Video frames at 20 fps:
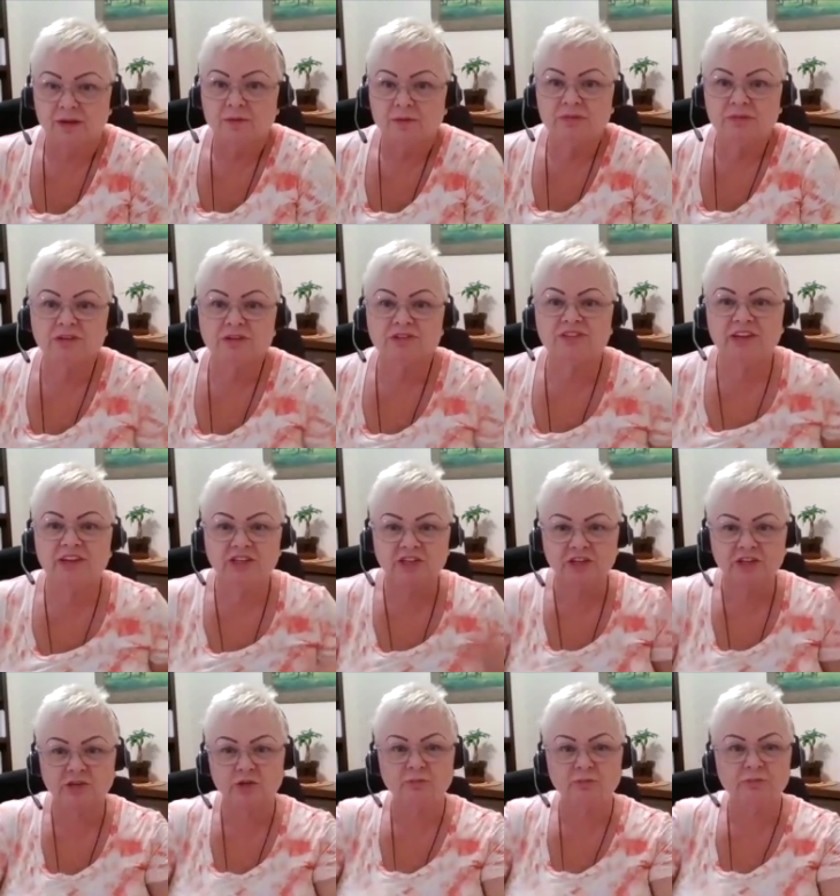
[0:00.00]
Because they need
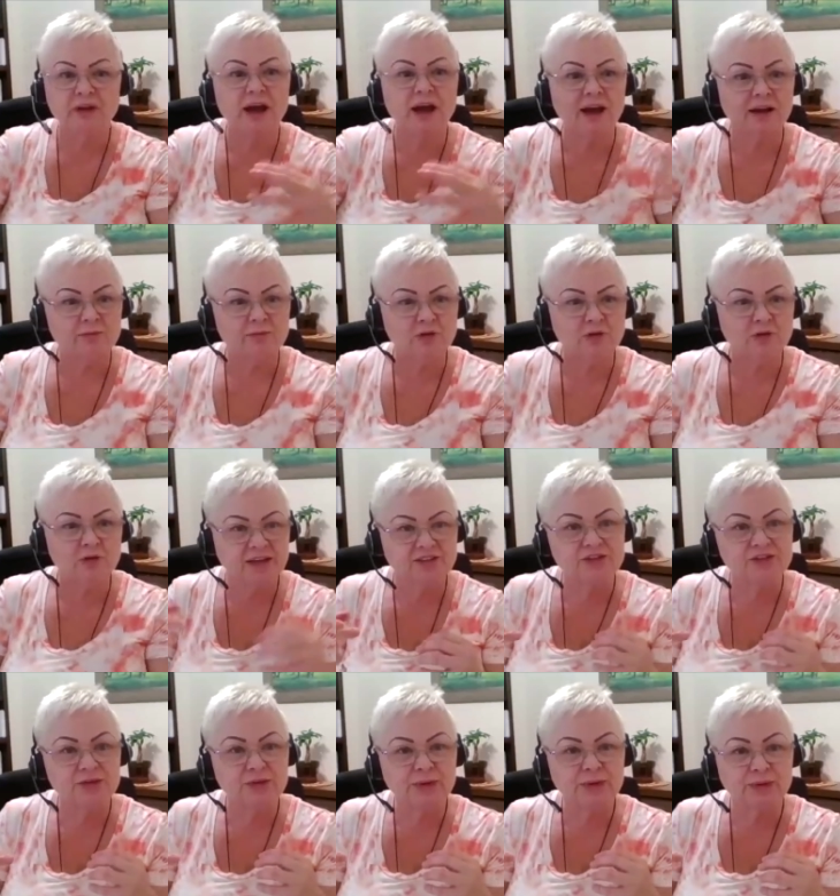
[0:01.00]
to be
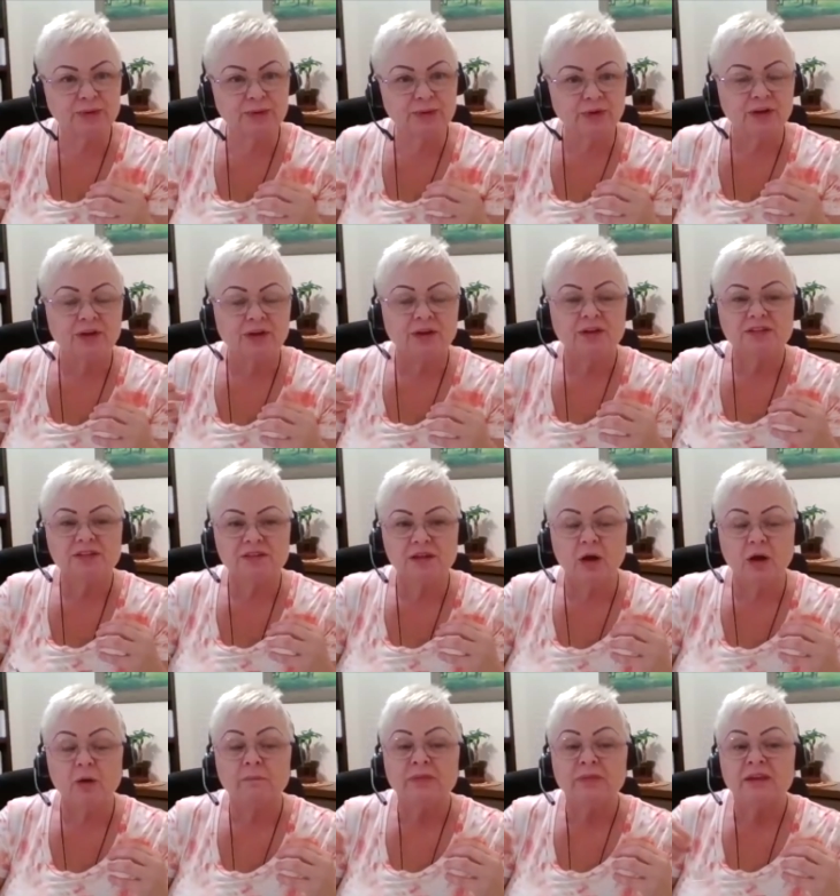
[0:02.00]
harmonized too.
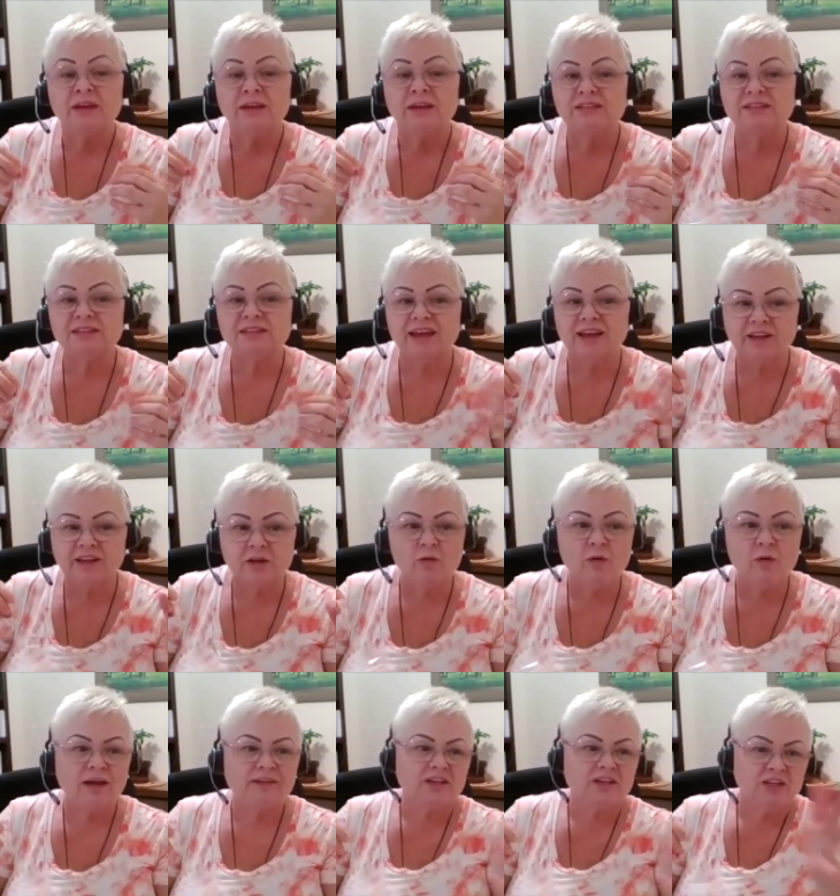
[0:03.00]
So is
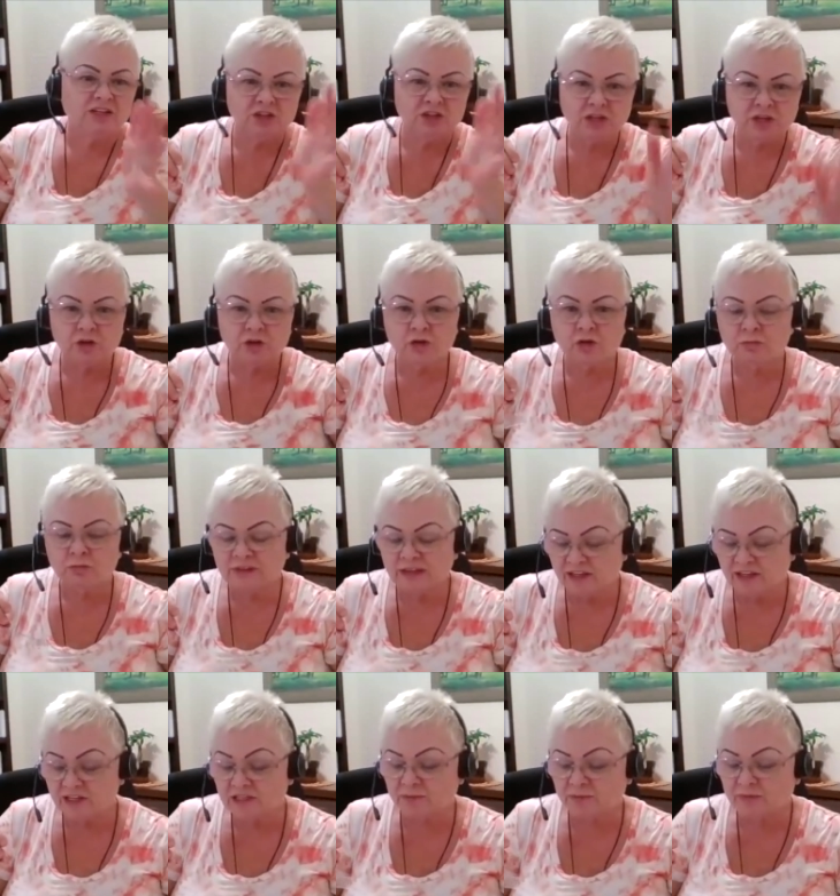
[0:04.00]
anyone in the group that
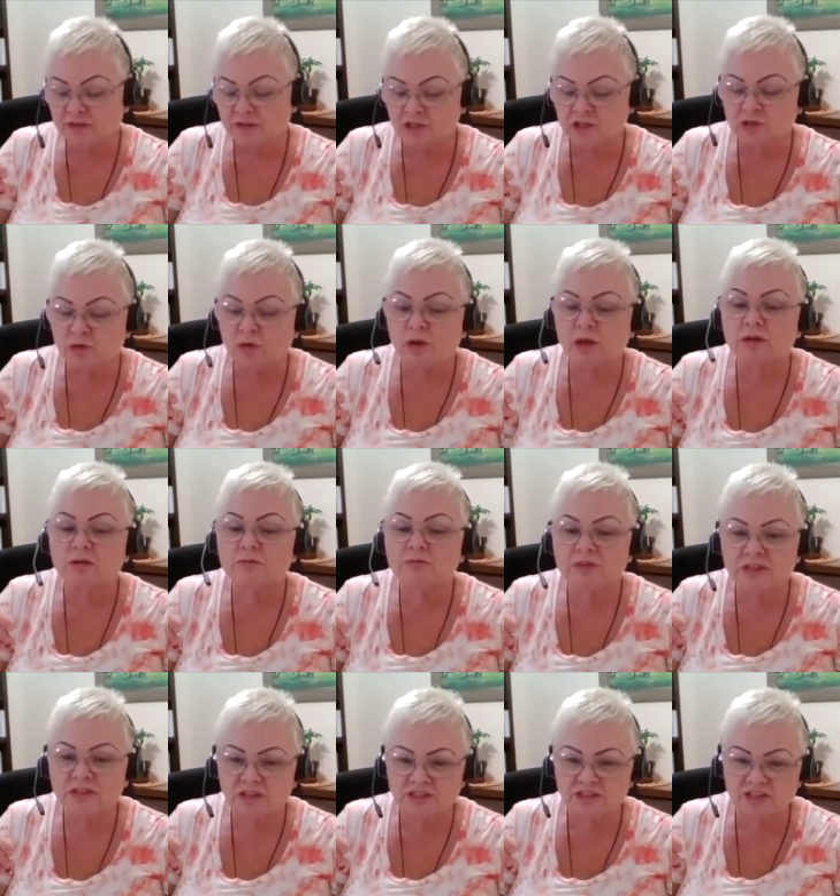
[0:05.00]
the spiritual
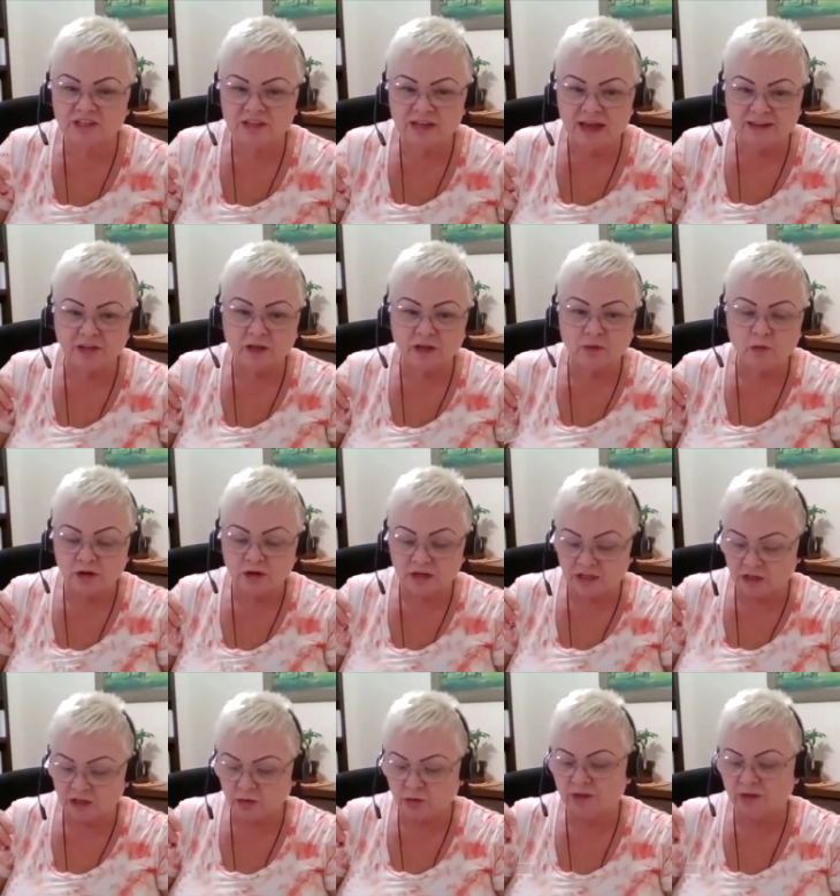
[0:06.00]
committees are not
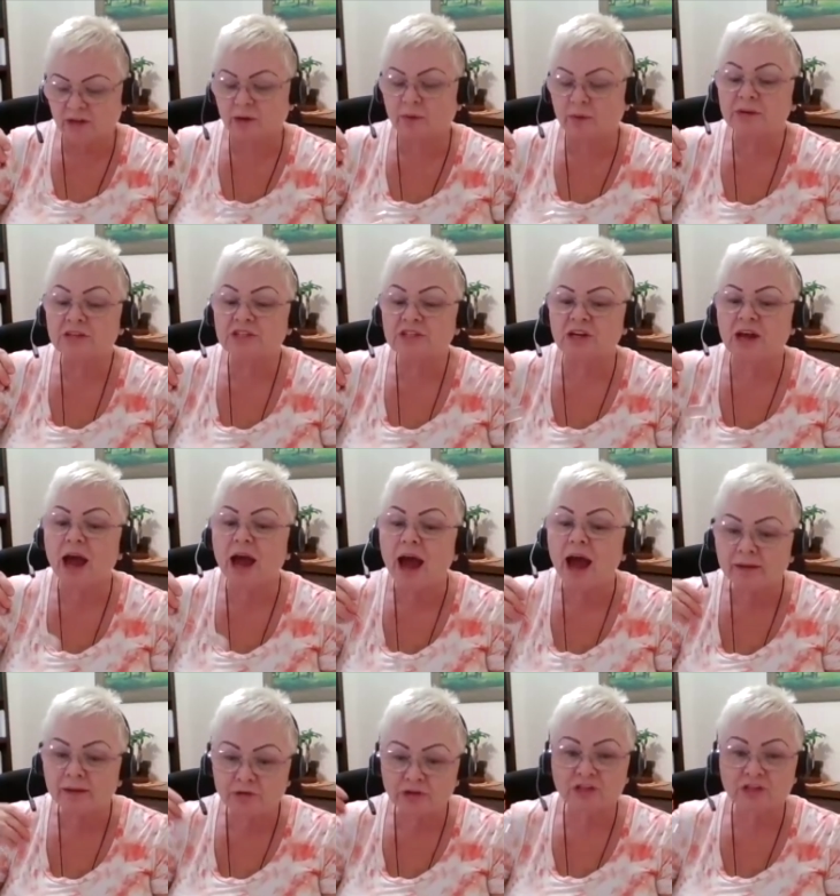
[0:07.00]
working together, cooperation,
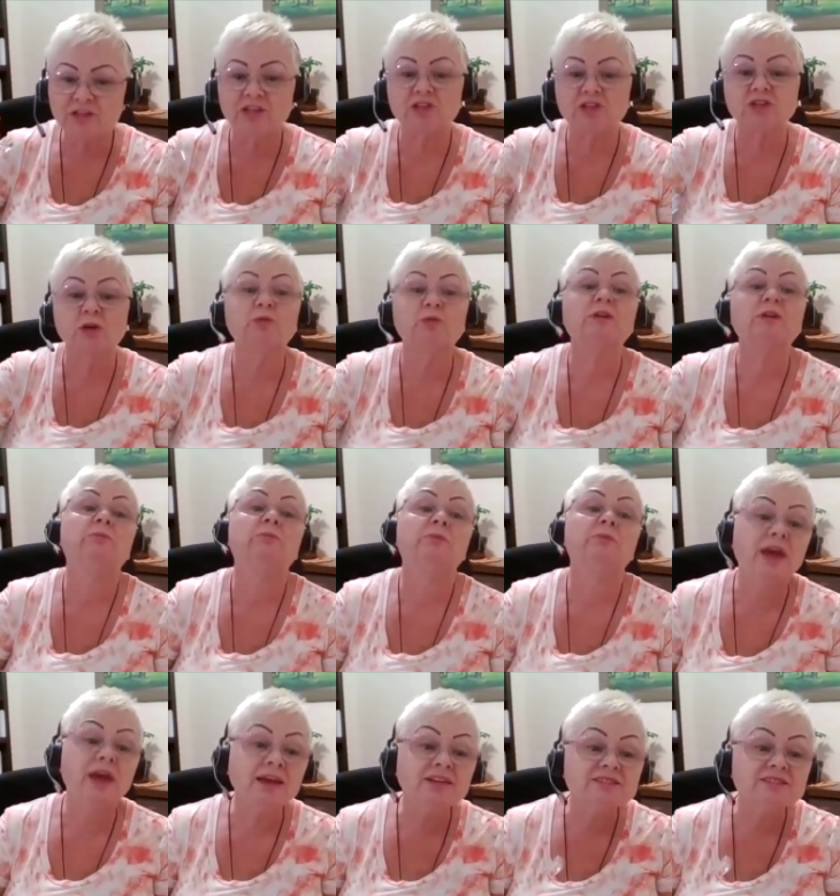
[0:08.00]
harmony? They're showing me,
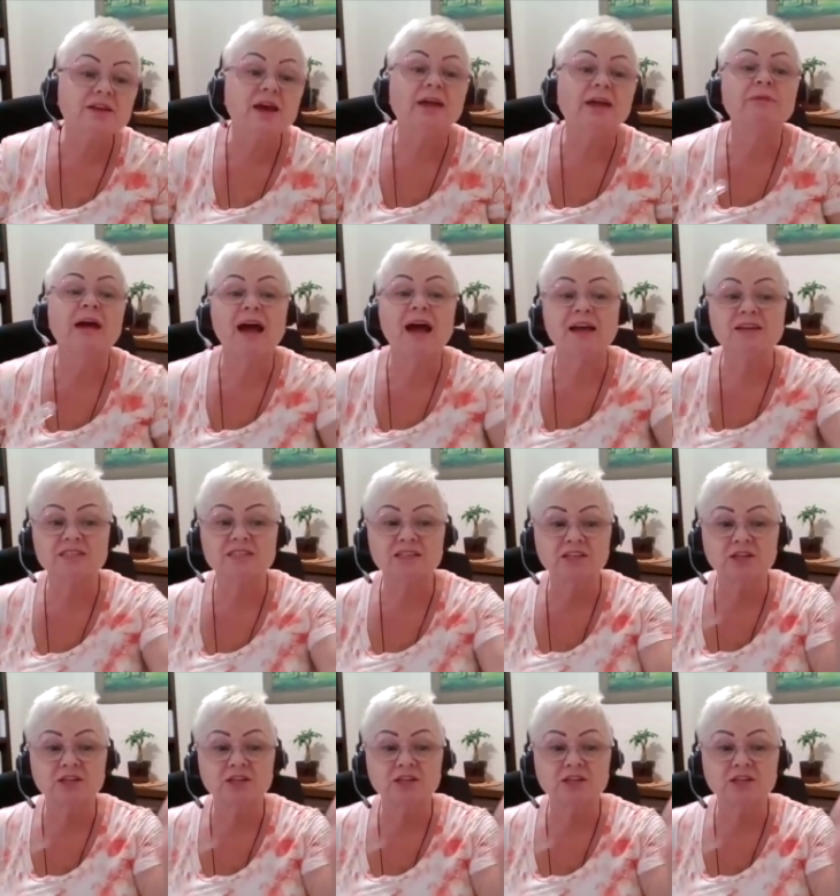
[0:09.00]
yes, I'm asking